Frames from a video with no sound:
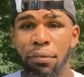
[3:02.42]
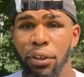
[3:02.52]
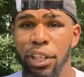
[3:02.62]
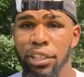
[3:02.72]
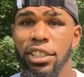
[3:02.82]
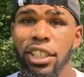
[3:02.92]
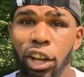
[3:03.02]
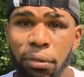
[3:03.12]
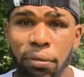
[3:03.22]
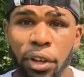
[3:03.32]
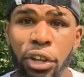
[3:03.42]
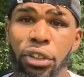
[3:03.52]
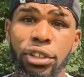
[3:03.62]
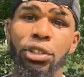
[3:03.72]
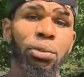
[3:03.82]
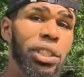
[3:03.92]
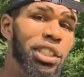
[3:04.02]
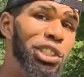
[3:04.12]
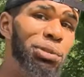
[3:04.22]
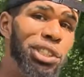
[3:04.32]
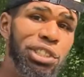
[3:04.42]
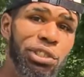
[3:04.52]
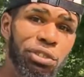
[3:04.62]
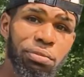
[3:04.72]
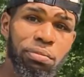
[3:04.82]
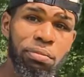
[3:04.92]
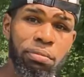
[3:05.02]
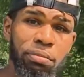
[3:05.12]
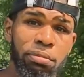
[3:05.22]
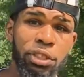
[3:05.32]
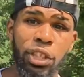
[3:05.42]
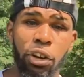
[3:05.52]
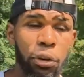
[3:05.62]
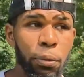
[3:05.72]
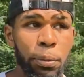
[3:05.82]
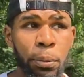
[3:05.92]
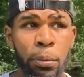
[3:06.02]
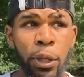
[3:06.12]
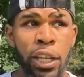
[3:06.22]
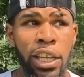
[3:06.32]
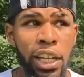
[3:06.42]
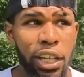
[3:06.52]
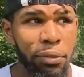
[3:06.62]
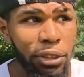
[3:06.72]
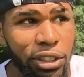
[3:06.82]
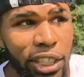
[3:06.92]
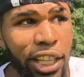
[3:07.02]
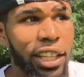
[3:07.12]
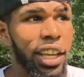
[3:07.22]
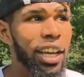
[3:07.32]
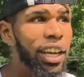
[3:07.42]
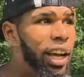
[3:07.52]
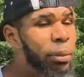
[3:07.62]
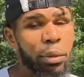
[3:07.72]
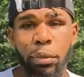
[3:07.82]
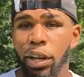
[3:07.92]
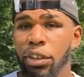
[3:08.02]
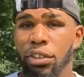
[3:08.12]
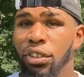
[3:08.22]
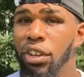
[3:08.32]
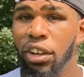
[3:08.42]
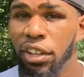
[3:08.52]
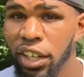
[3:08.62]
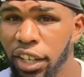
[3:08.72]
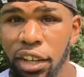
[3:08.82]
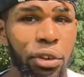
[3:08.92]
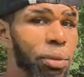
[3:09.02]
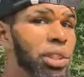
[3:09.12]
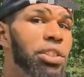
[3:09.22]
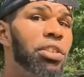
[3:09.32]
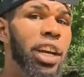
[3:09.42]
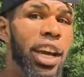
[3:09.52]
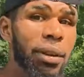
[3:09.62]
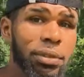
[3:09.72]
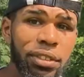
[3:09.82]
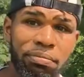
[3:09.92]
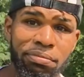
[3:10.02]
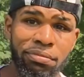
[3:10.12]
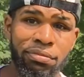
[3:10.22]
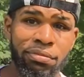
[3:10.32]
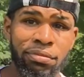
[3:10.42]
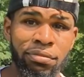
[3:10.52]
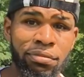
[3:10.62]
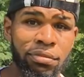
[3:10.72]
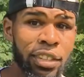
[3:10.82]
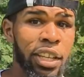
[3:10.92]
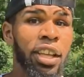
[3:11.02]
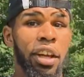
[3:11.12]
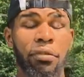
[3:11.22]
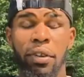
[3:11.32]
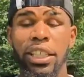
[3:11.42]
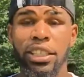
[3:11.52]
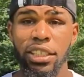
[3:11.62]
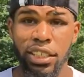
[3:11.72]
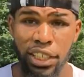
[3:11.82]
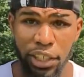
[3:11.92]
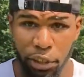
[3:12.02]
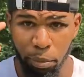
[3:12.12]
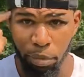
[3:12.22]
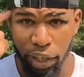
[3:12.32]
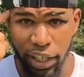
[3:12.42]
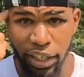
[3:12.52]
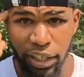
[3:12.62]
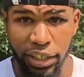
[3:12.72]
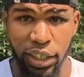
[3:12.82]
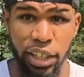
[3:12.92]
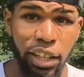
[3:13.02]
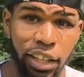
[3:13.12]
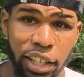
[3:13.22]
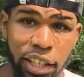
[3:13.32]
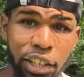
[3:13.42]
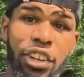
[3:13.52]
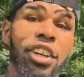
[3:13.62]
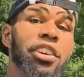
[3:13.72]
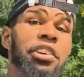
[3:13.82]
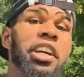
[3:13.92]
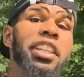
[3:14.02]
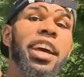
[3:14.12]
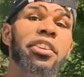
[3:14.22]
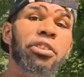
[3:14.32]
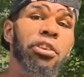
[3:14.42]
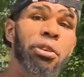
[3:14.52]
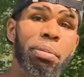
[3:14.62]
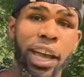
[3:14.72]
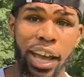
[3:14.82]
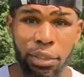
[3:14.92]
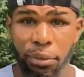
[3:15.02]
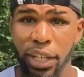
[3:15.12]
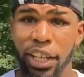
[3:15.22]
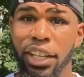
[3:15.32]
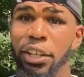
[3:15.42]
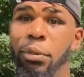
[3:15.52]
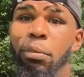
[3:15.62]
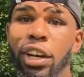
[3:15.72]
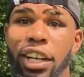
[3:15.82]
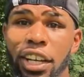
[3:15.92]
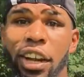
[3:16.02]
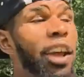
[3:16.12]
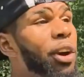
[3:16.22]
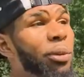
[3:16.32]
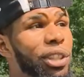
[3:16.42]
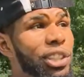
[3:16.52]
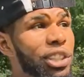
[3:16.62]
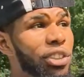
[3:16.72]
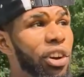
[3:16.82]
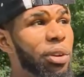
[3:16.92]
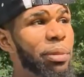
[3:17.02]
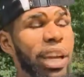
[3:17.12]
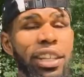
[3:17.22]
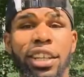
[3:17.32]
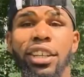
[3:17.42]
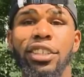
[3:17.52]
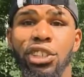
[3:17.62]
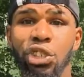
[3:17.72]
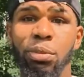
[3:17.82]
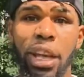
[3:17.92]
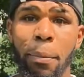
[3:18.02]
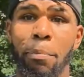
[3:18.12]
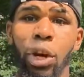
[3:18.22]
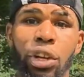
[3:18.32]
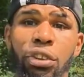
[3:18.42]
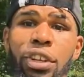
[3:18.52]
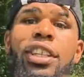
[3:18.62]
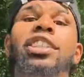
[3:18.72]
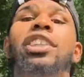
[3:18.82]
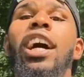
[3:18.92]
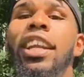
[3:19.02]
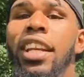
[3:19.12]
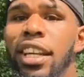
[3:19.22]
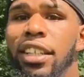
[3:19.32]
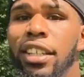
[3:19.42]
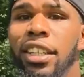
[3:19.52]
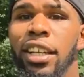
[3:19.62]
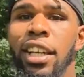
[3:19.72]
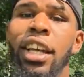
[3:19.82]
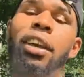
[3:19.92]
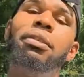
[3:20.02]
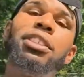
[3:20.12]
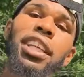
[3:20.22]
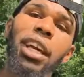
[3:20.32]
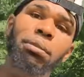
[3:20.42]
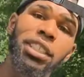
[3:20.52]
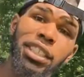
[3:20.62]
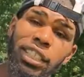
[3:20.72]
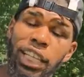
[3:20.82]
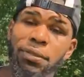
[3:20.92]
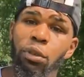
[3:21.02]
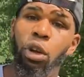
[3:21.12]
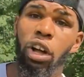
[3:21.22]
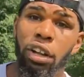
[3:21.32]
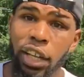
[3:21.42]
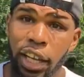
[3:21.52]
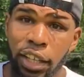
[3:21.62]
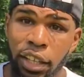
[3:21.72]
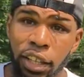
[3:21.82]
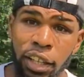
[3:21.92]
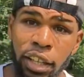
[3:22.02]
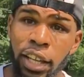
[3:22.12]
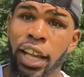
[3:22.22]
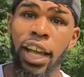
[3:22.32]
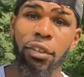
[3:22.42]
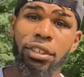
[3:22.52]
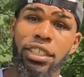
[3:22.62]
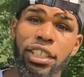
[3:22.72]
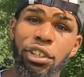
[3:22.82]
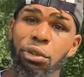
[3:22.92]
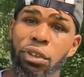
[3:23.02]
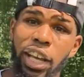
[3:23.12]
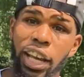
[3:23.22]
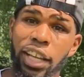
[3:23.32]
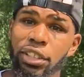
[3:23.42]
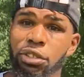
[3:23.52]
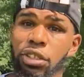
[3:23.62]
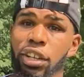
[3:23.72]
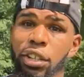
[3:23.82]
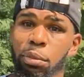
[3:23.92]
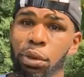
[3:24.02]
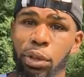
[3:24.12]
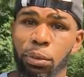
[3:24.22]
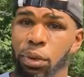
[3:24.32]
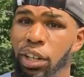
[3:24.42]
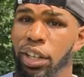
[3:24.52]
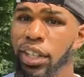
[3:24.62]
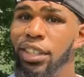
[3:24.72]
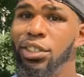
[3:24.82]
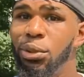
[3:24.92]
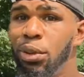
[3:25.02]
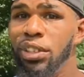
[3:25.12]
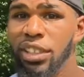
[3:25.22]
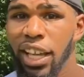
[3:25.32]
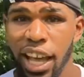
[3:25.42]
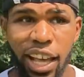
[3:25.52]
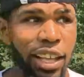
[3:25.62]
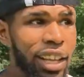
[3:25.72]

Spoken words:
for yourself, those are the ones that you assume. So if you say that I'm a murderer all day, what's going to happen? Eventually your brain is going to click. You're going to create that neural pathway in your brain where it's just automatically going to assume that murderer is your identity. If you say I'm successful all day, every single day, and you start to put work in towards that,